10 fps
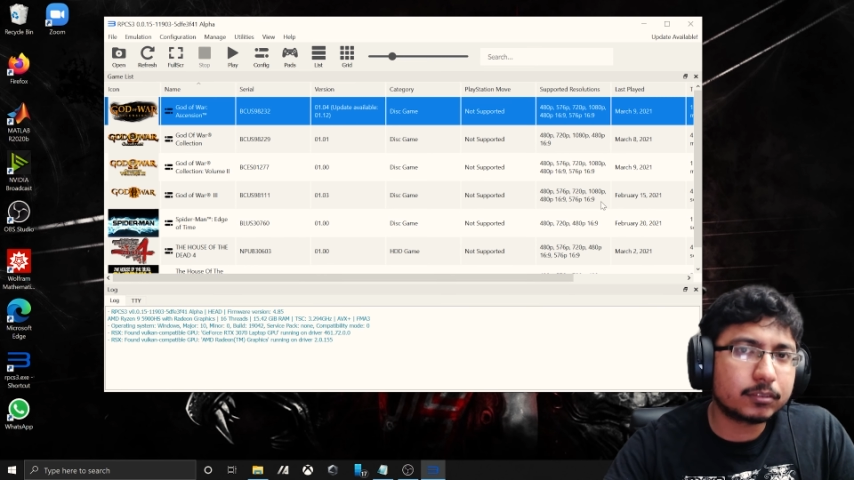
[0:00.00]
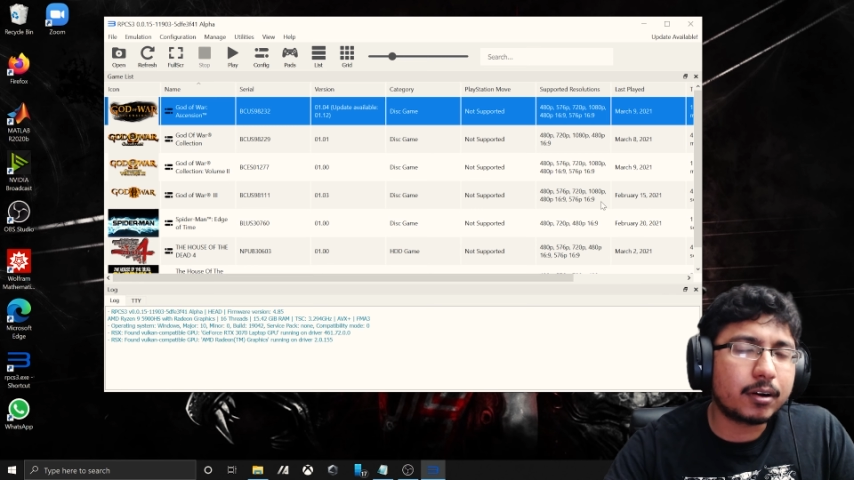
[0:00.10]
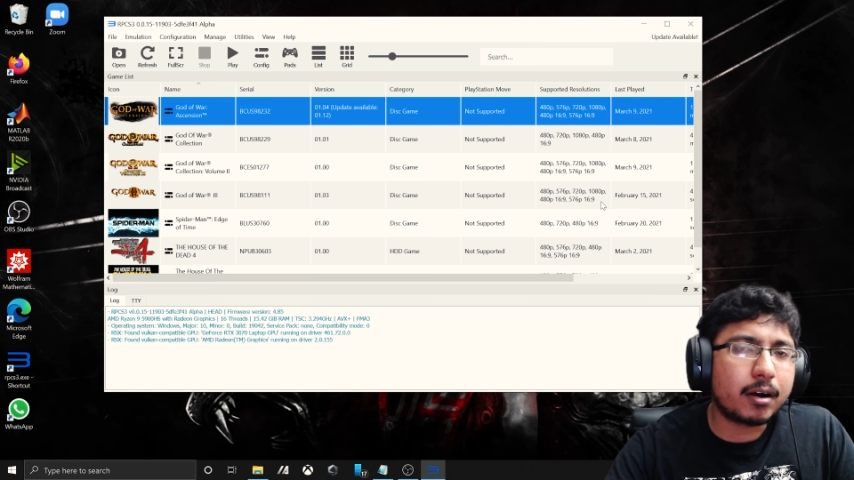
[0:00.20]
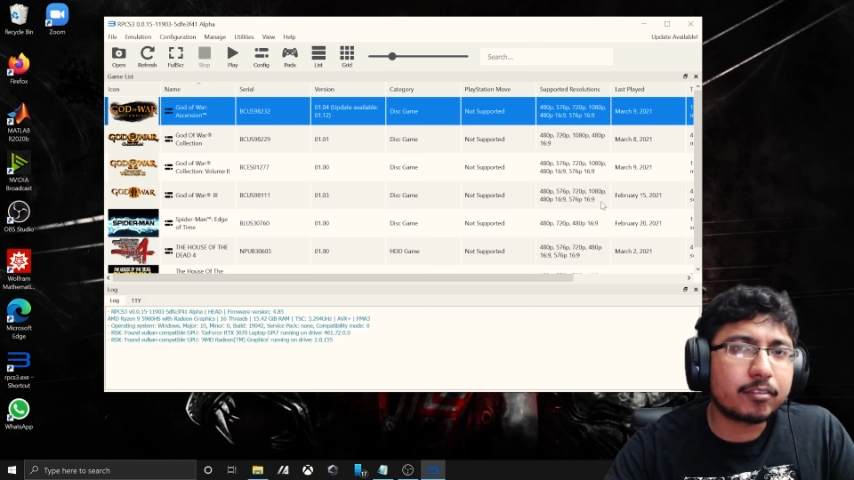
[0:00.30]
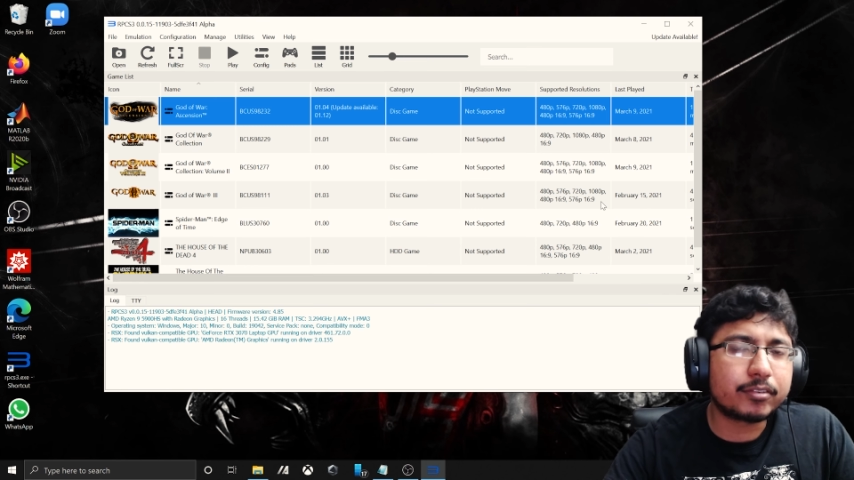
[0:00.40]

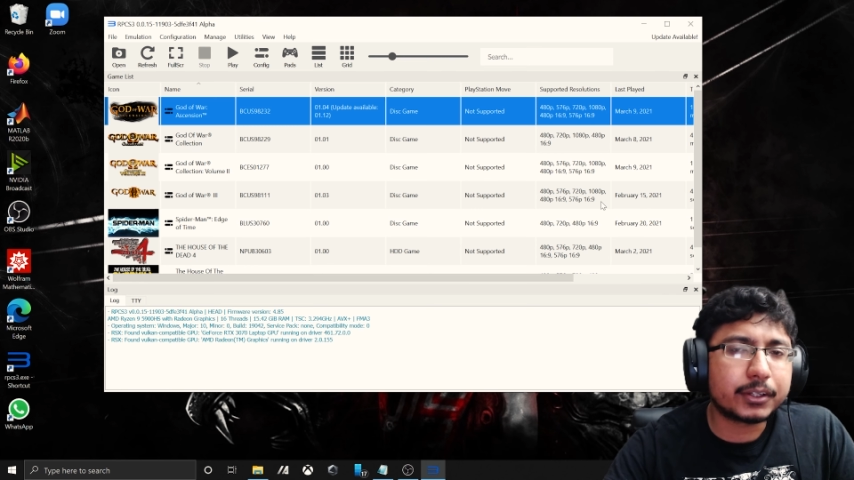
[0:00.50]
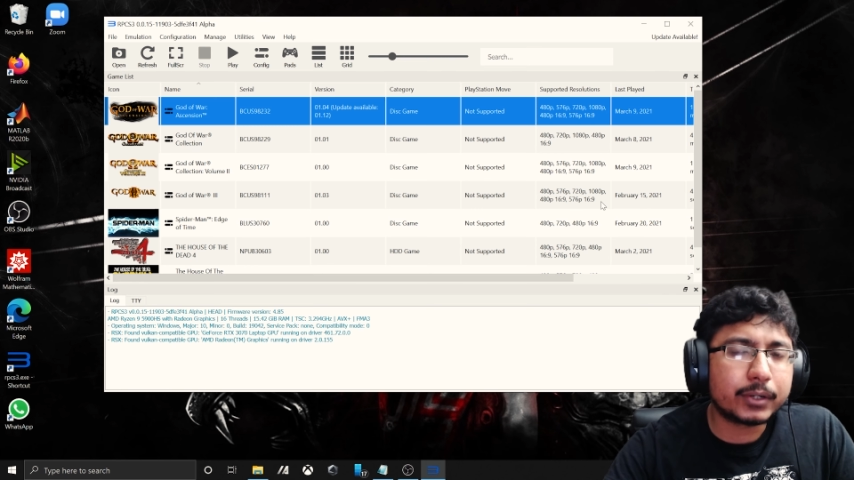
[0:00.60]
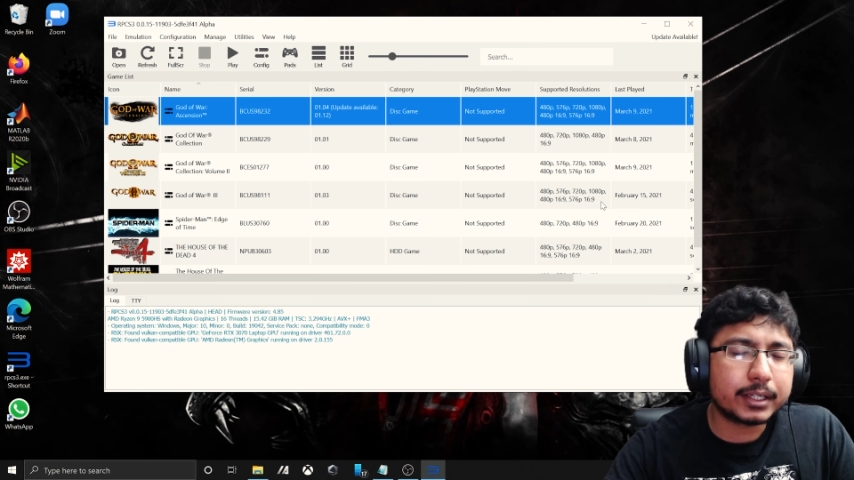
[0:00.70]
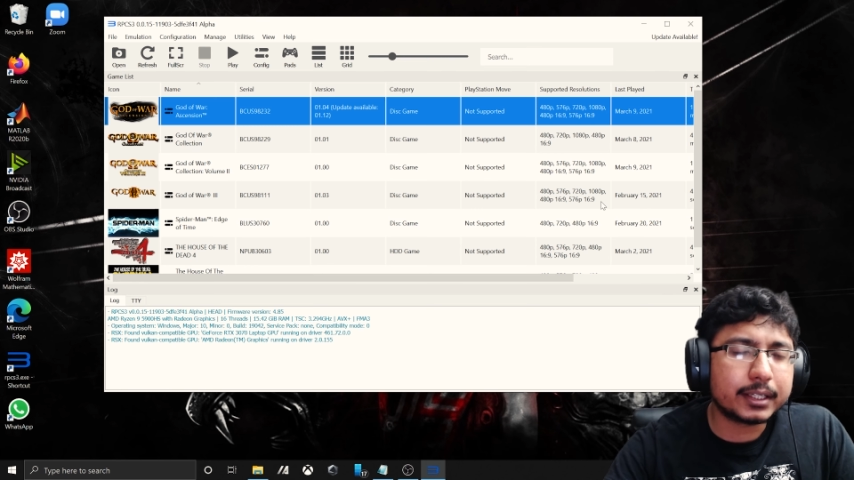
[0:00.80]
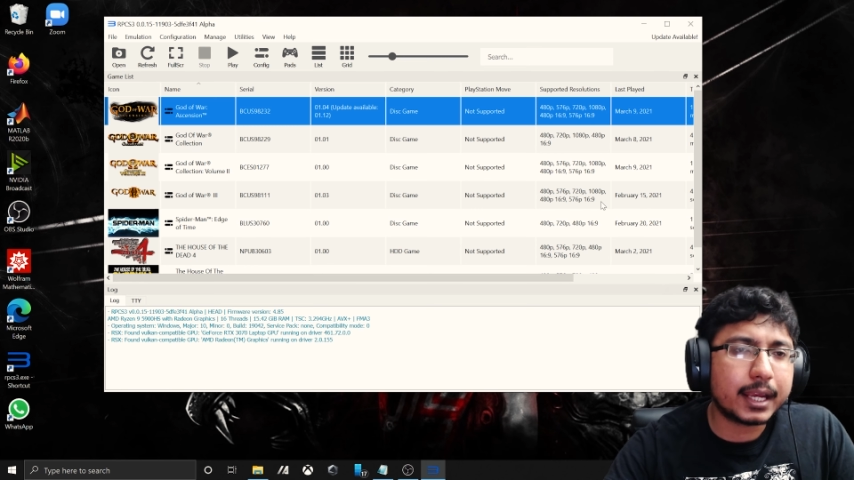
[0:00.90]
of
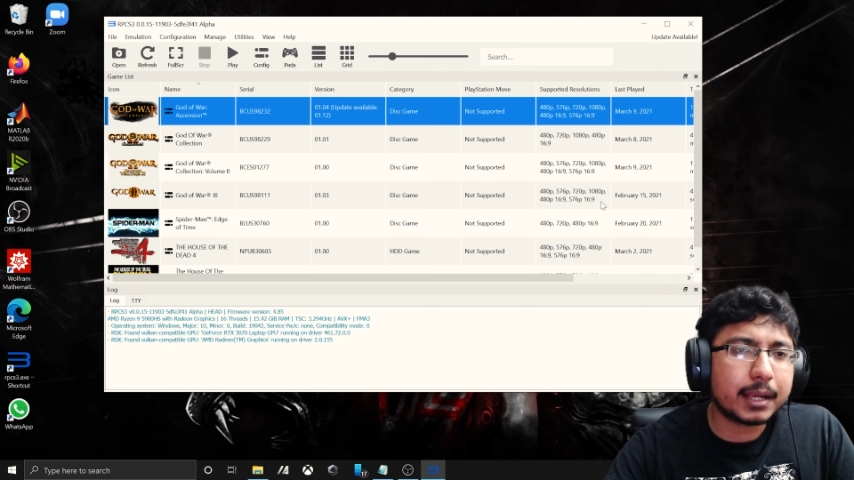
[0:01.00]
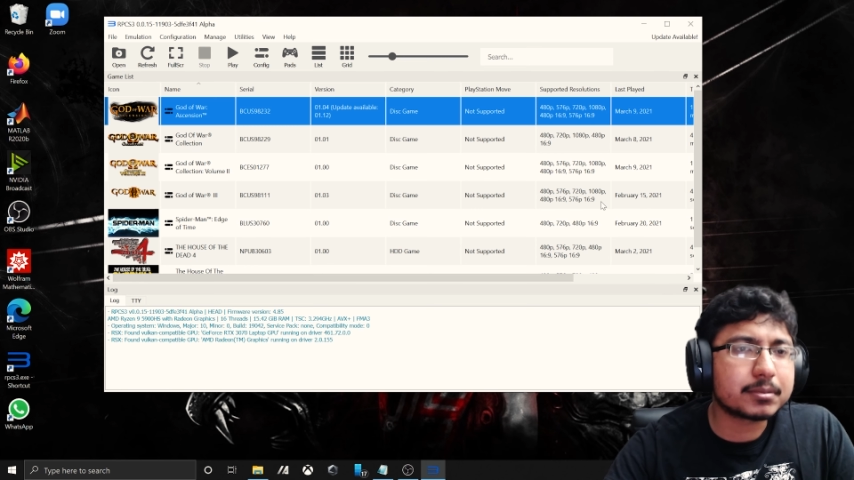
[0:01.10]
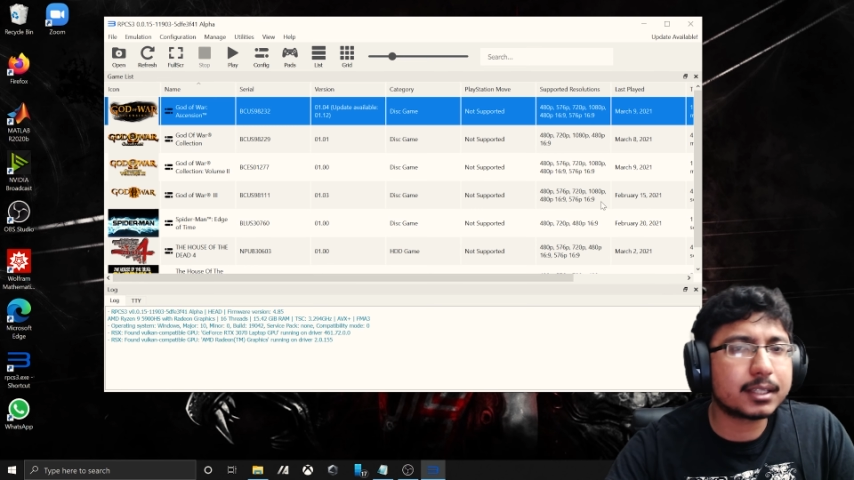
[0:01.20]
recording games,